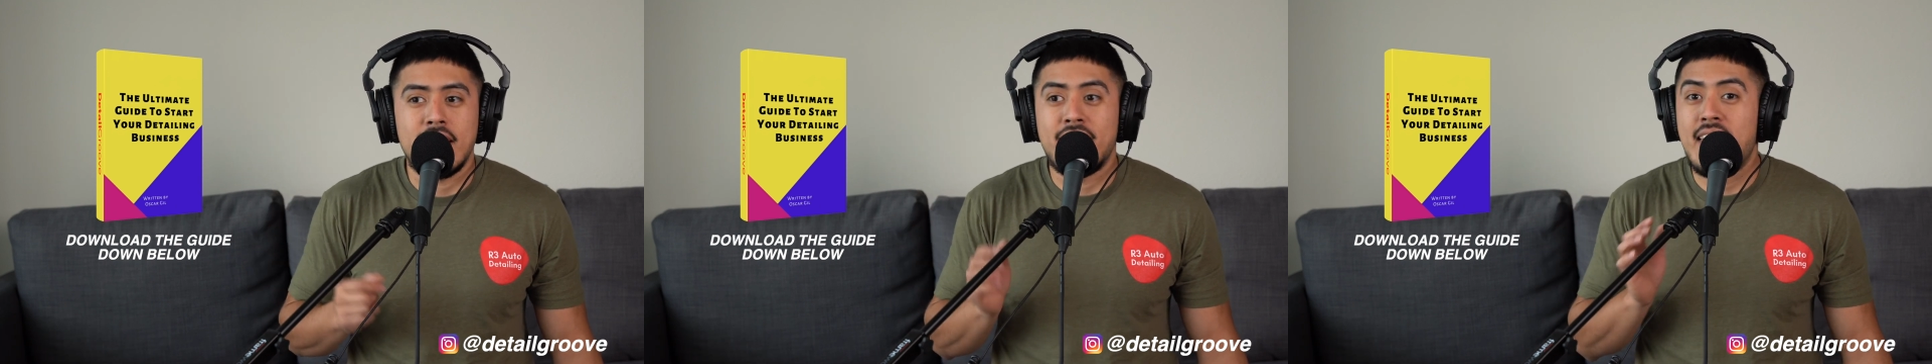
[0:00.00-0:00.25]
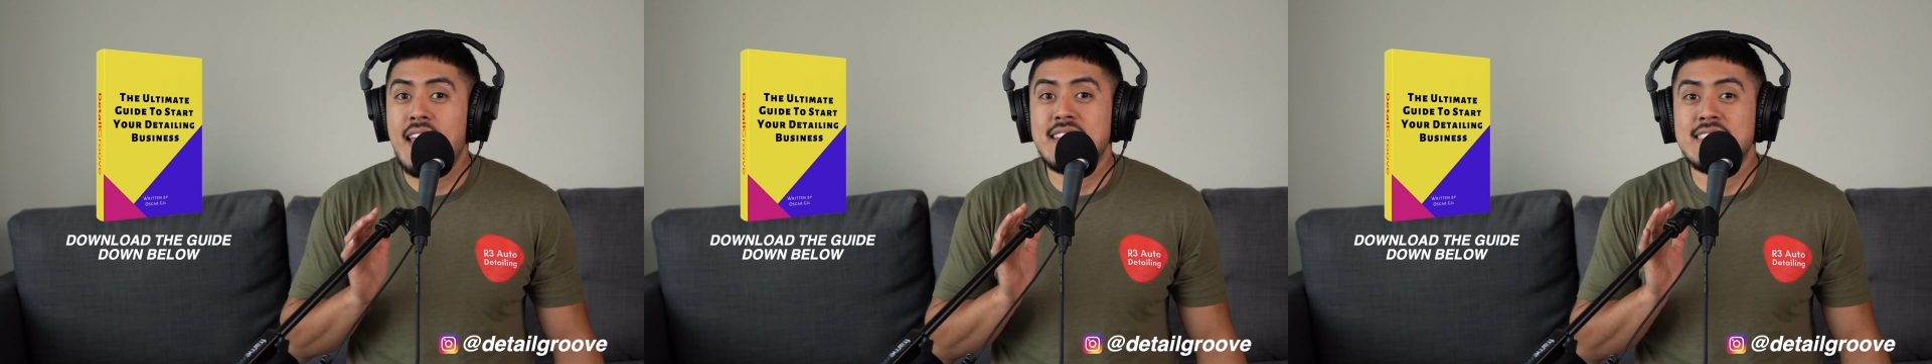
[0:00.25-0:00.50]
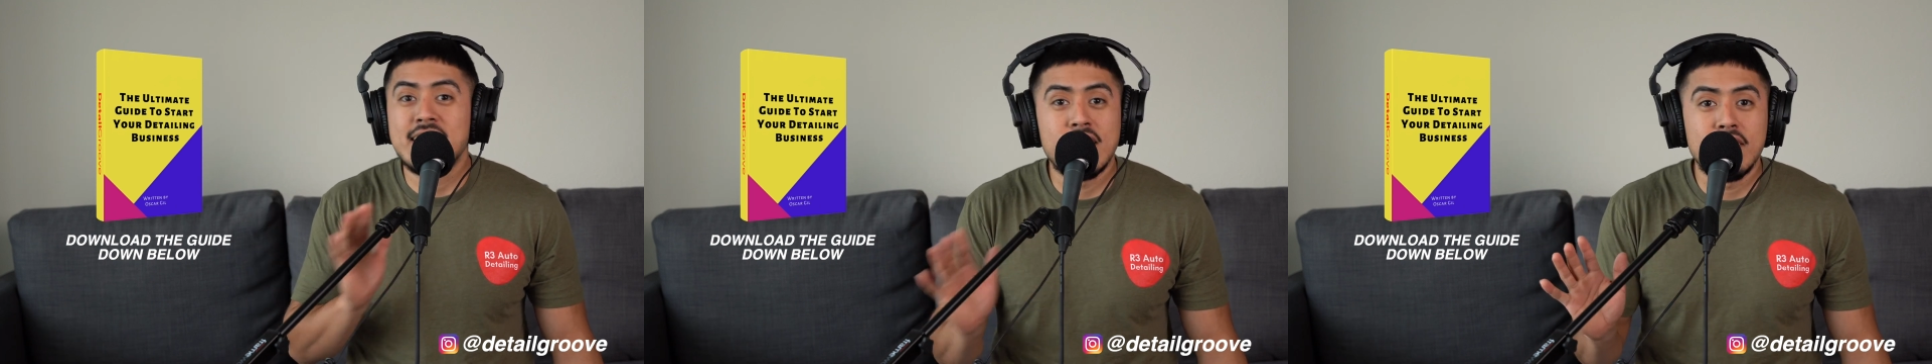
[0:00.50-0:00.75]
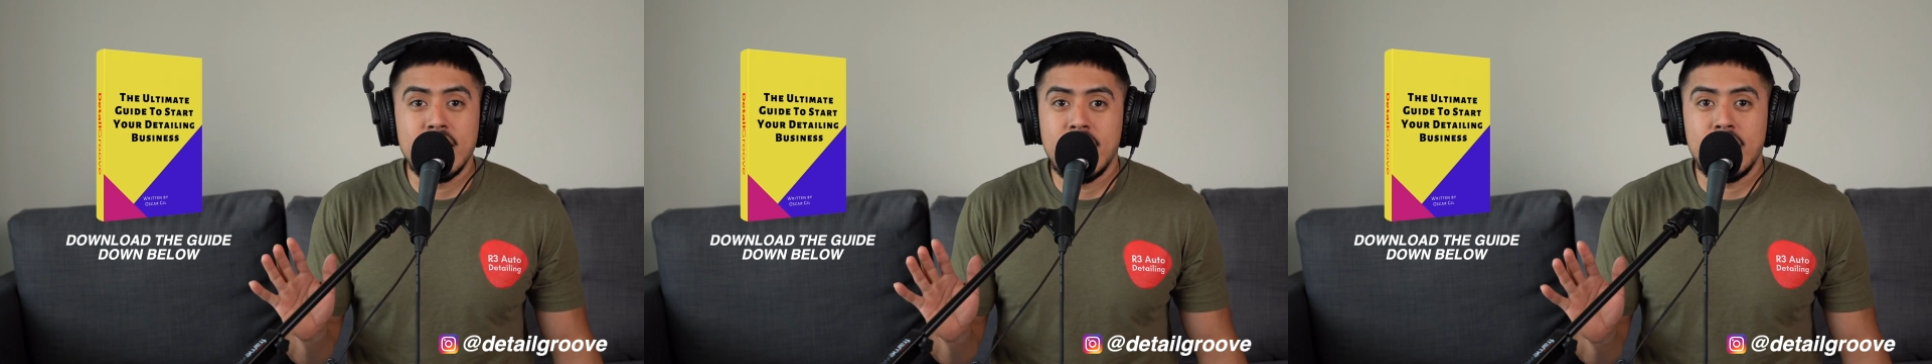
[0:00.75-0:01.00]
That is
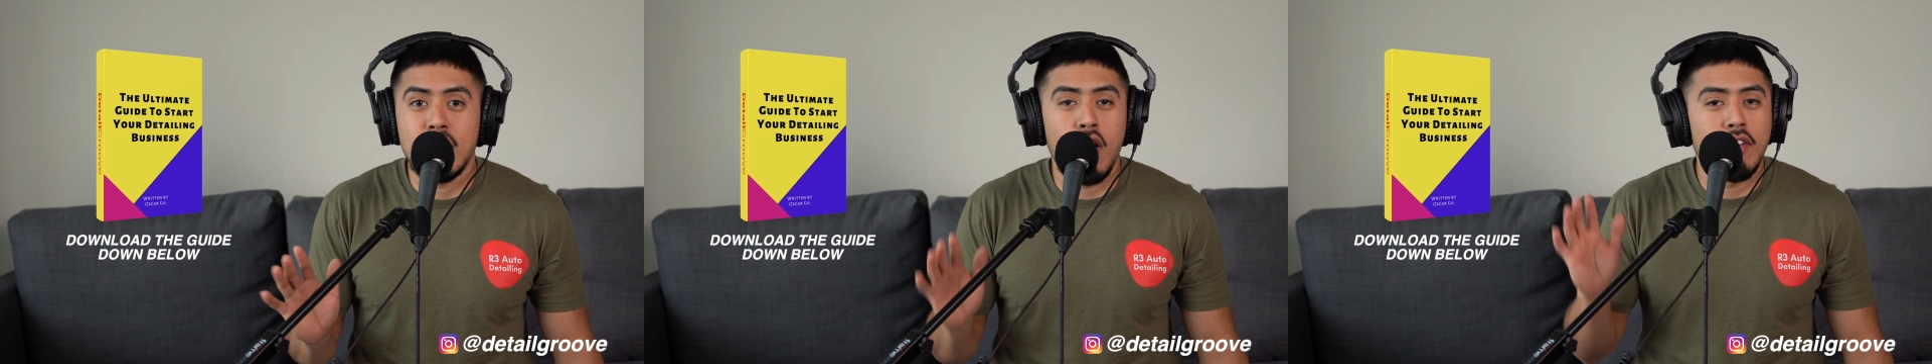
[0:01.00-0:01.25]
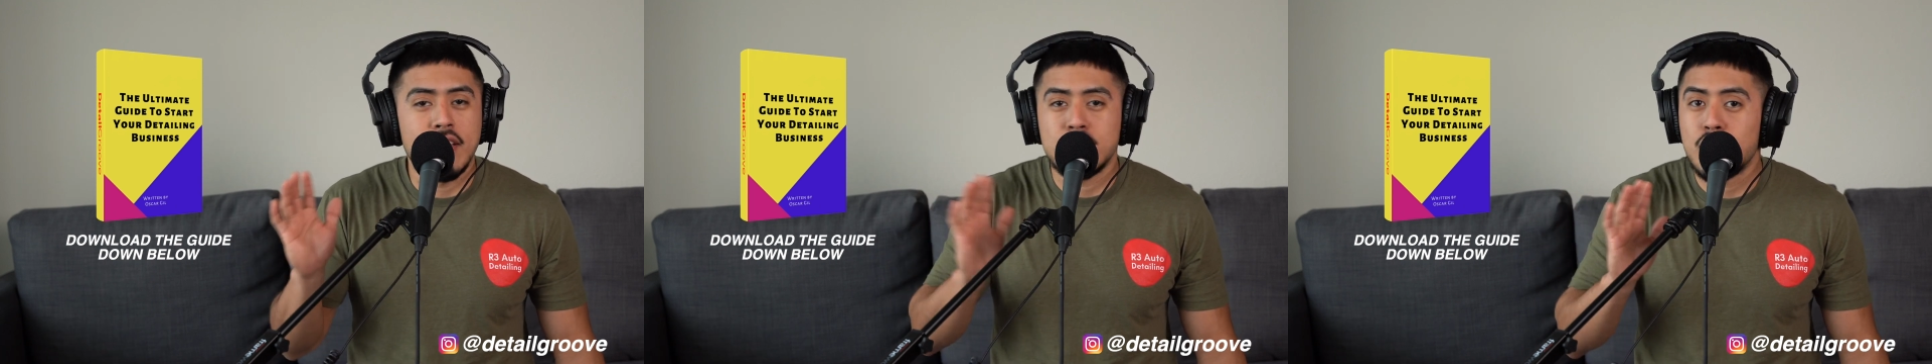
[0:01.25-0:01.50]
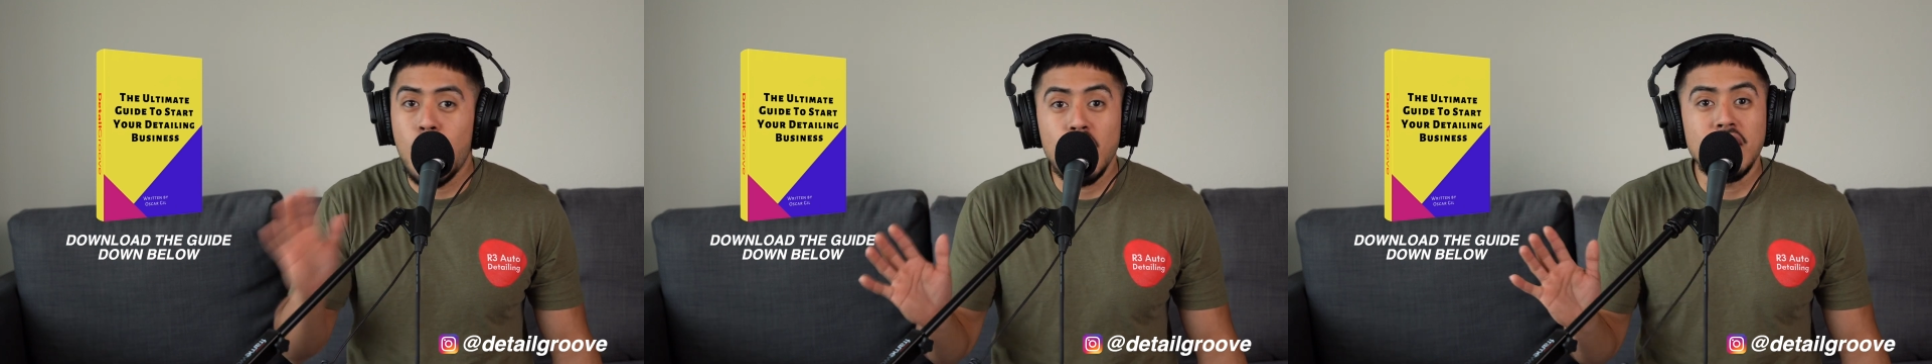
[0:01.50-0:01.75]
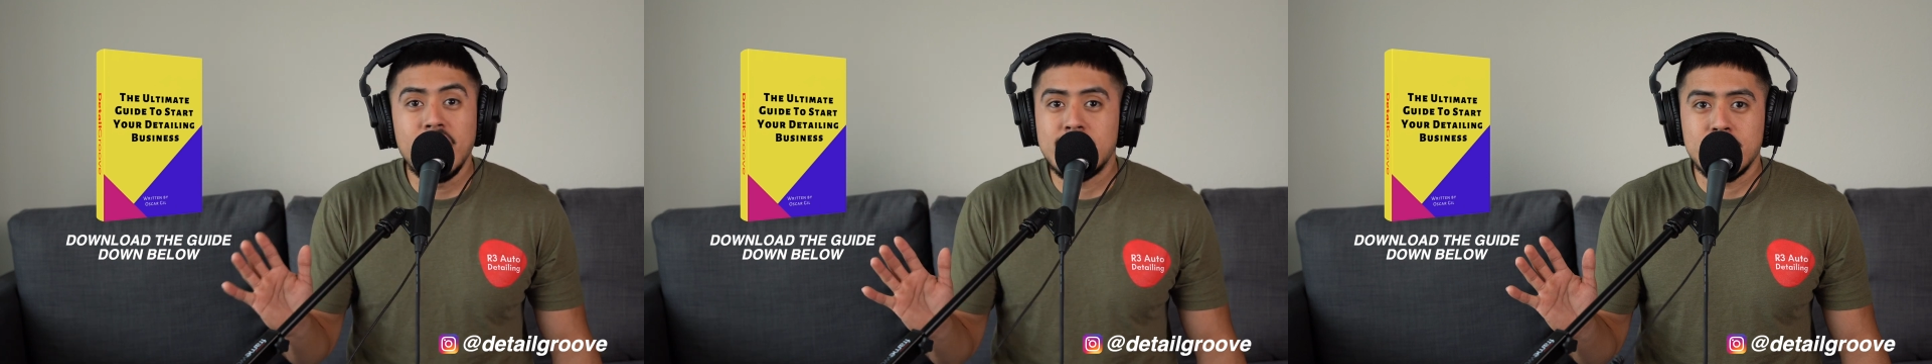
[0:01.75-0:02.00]
literally it. That's all
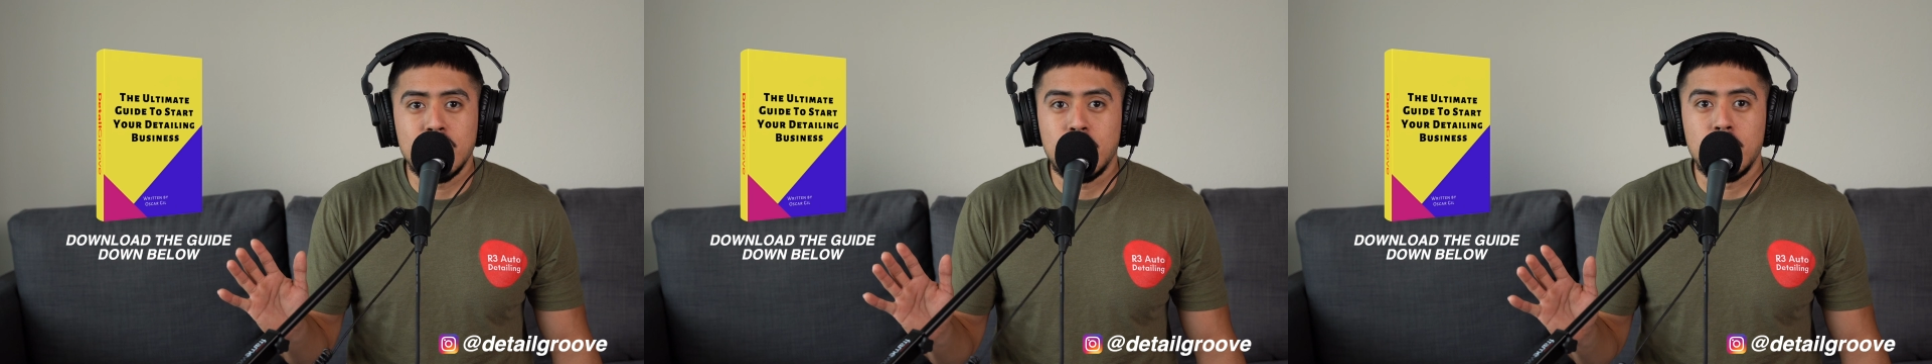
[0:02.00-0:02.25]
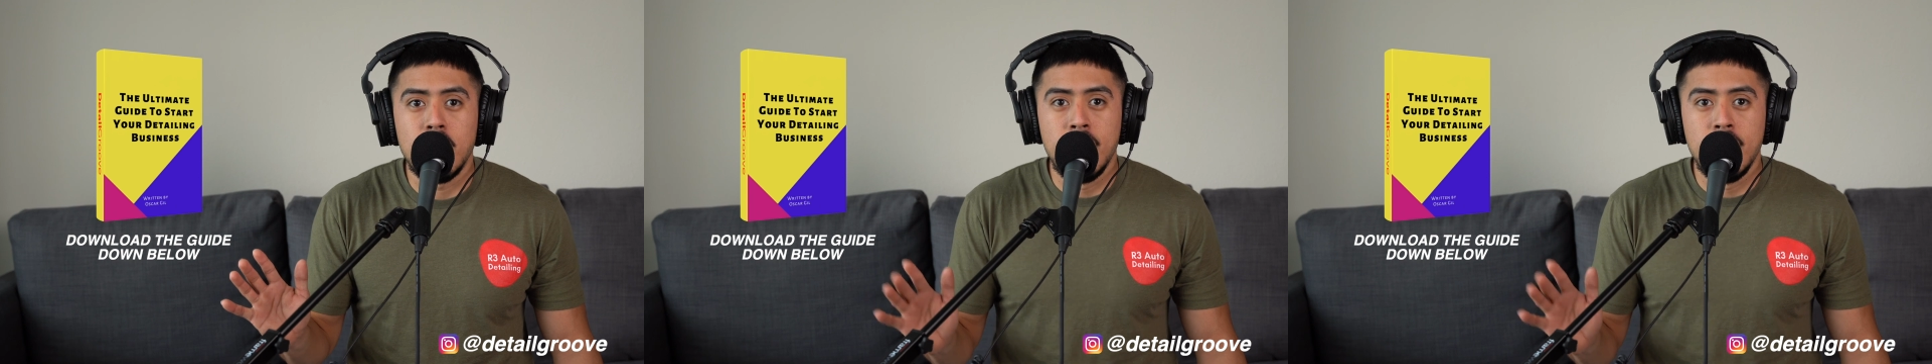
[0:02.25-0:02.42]
you need to know.